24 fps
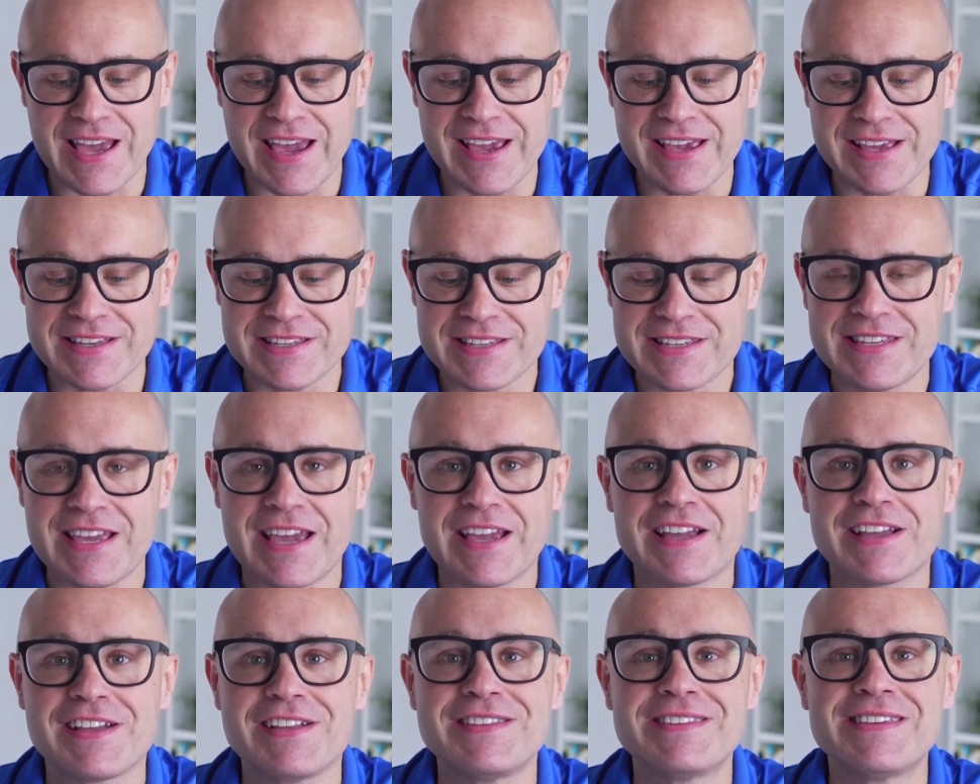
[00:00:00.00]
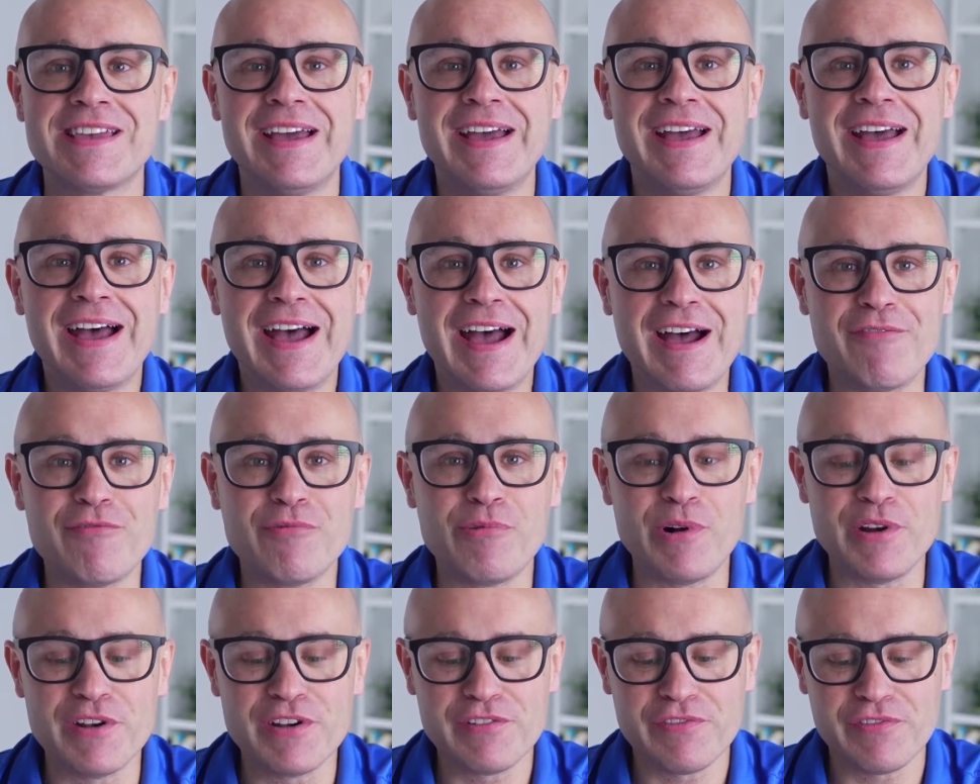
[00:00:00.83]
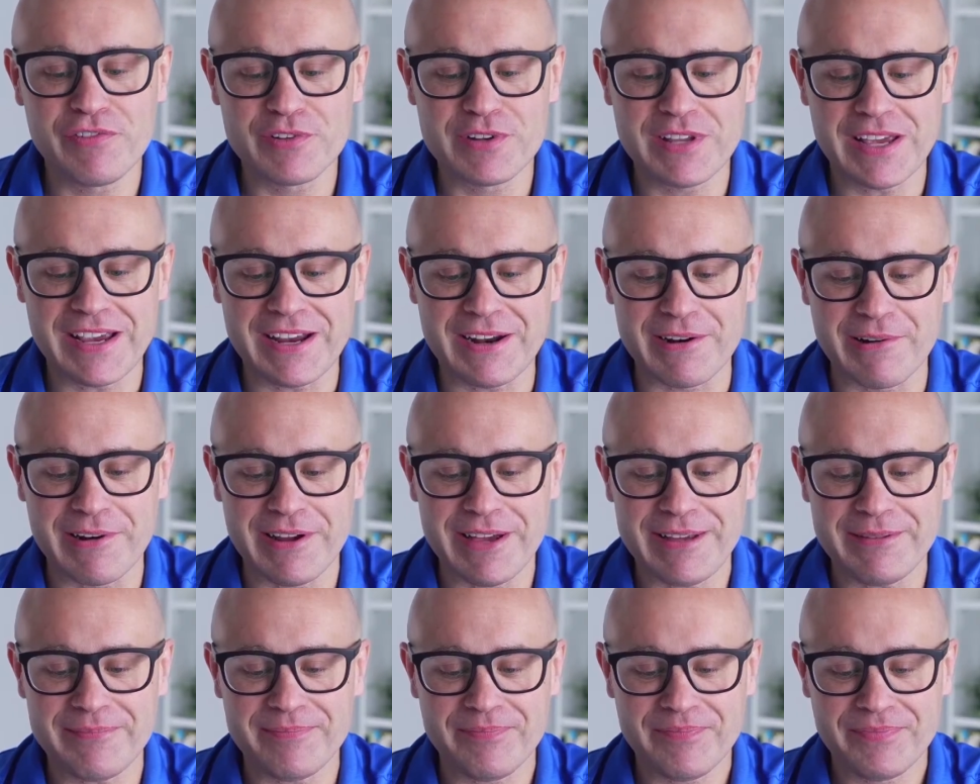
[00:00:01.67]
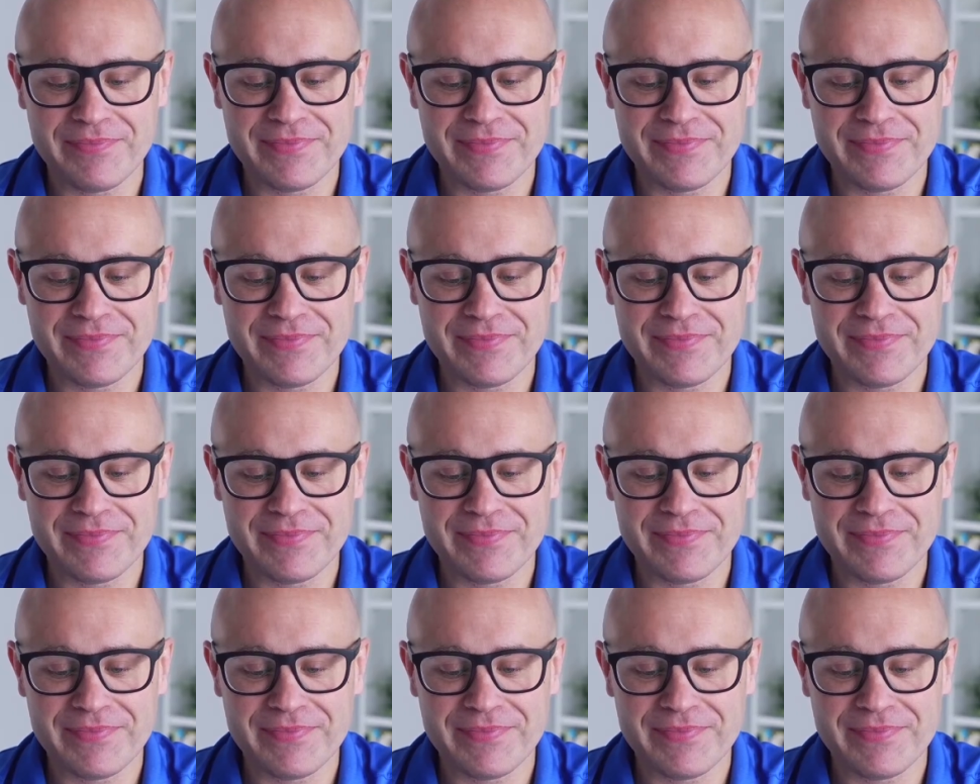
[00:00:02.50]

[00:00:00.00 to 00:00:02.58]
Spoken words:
8 seconds. Have a wonderful day, all right?